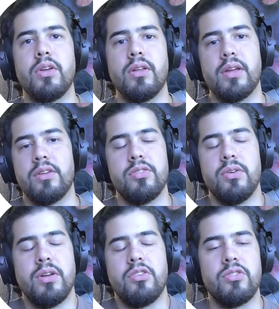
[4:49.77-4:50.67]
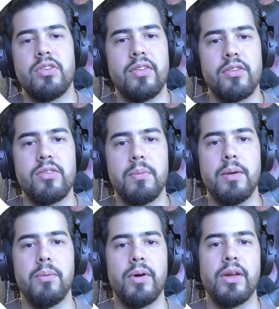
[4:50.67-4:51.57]
You can just send this to
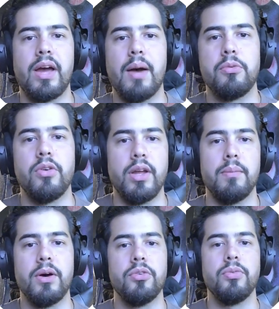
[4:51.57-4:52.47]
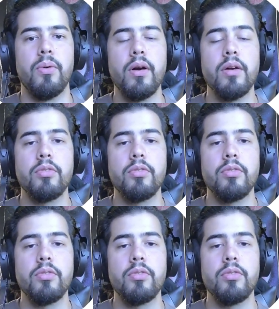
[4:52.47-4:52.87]
people that you captured emails for